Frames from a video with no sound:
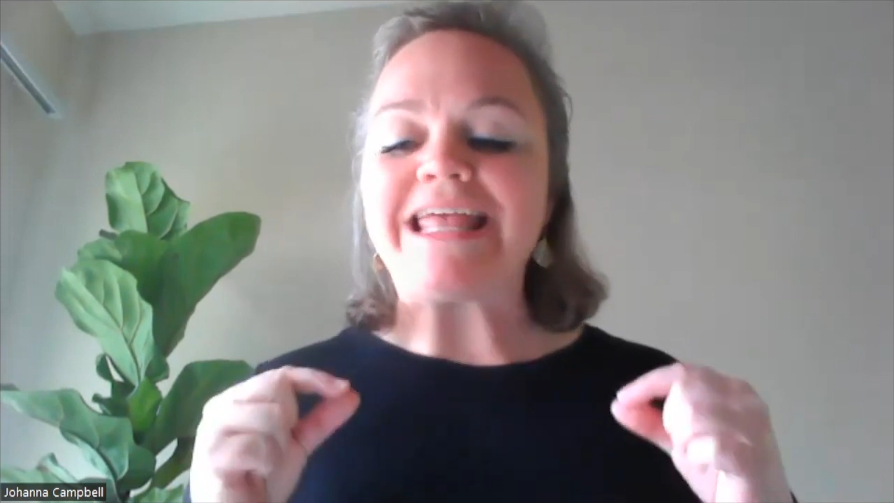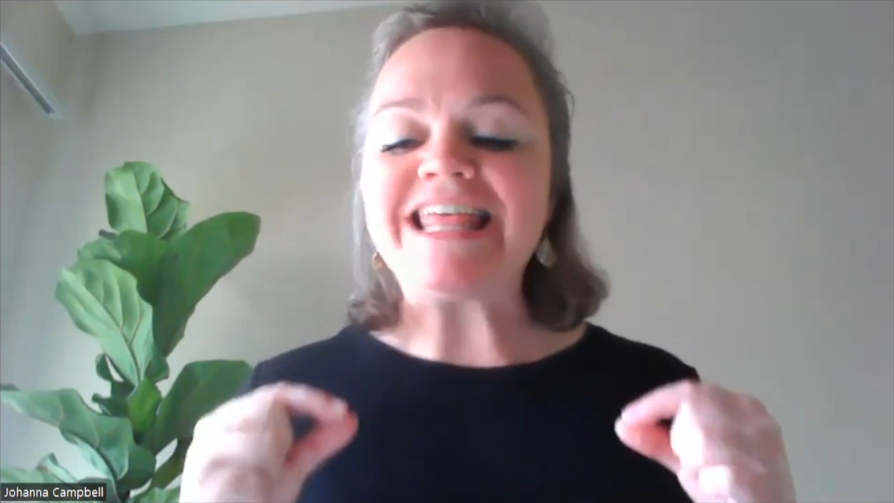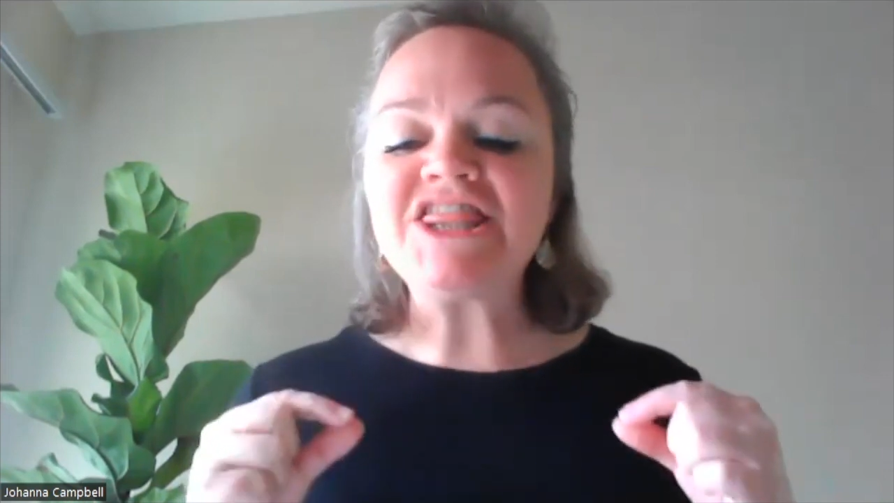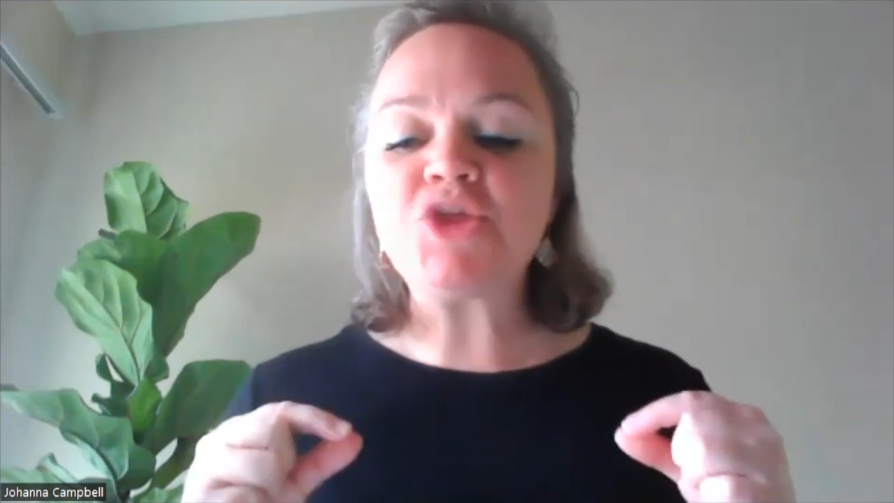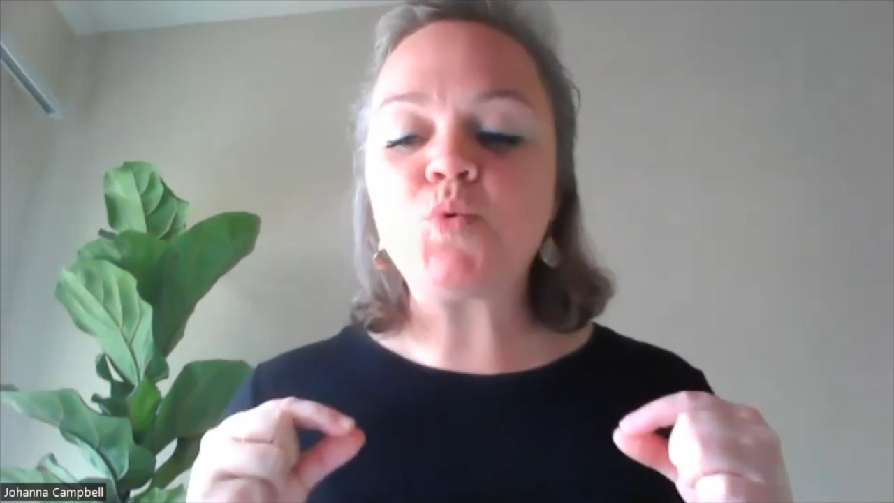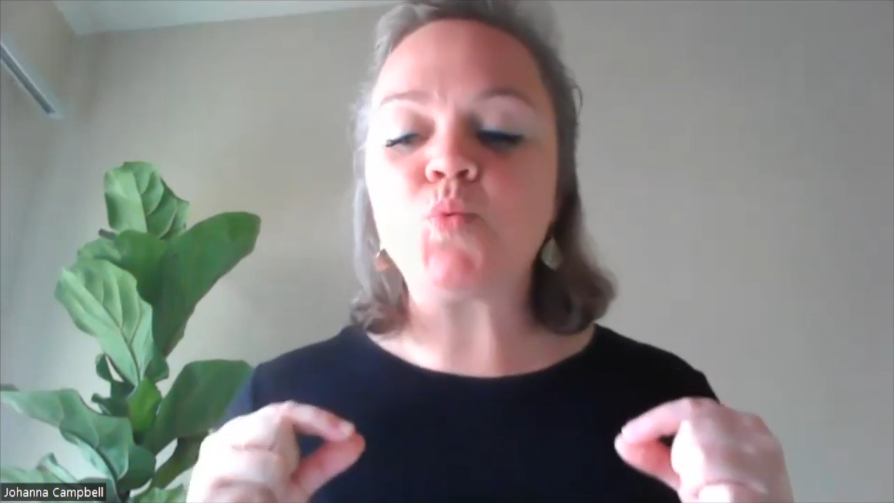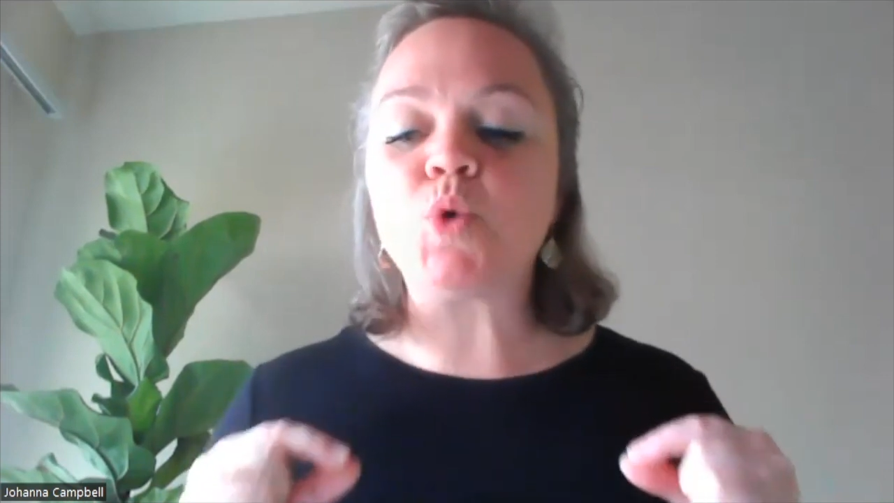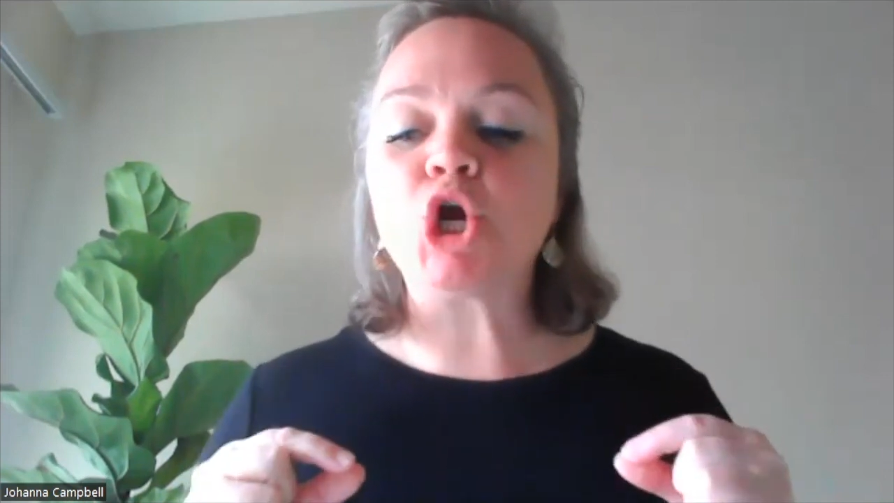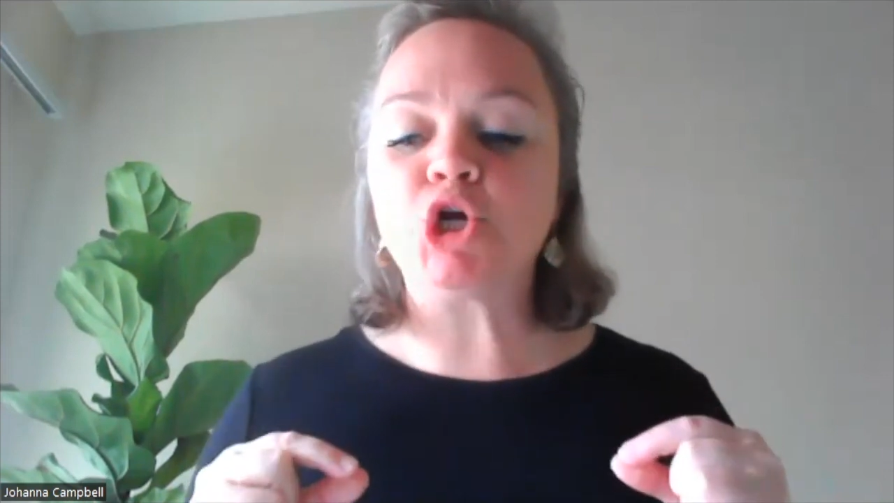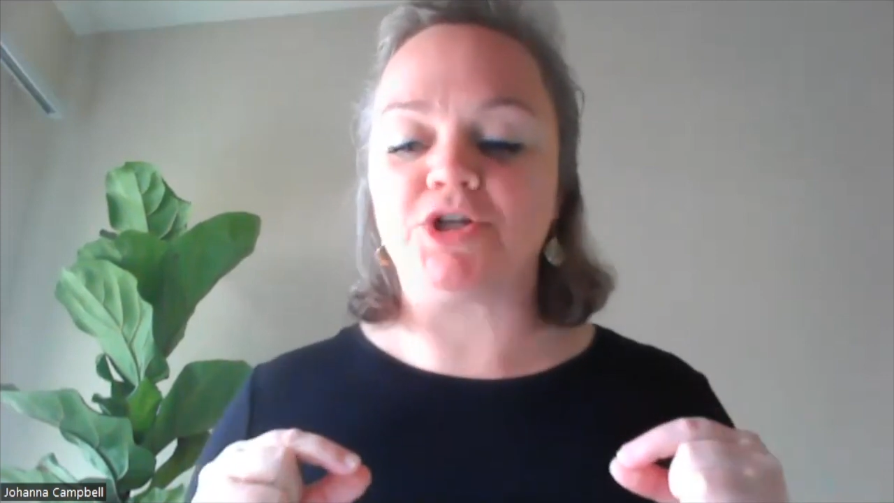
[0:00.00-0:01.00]
in the
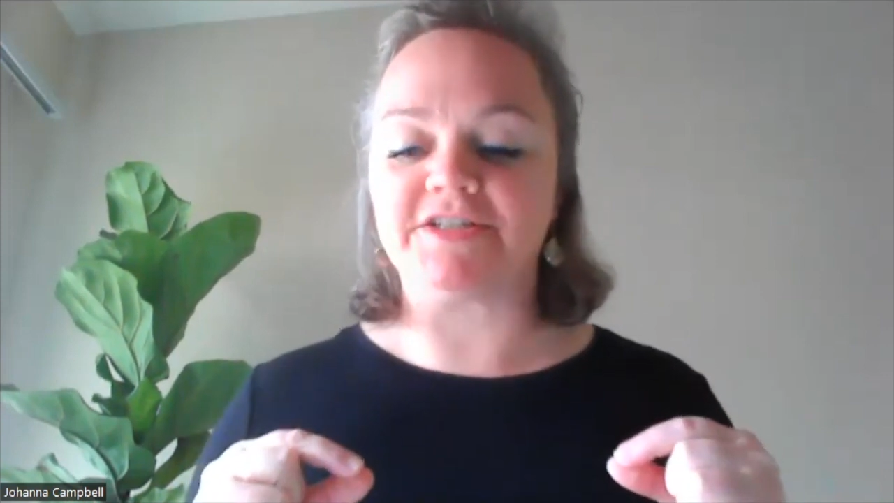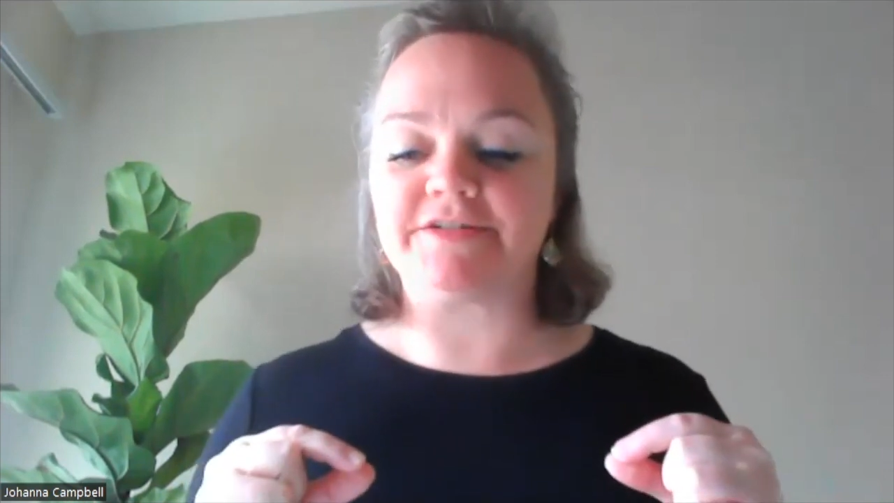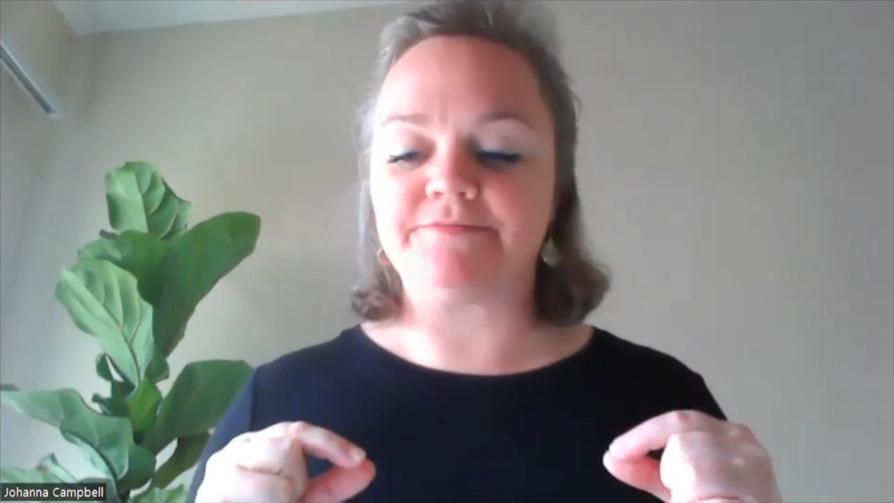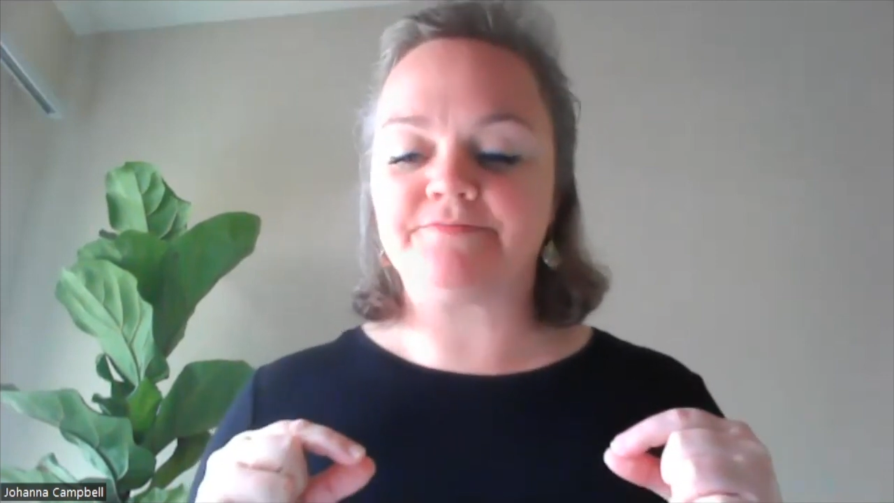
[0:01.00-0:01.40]
world.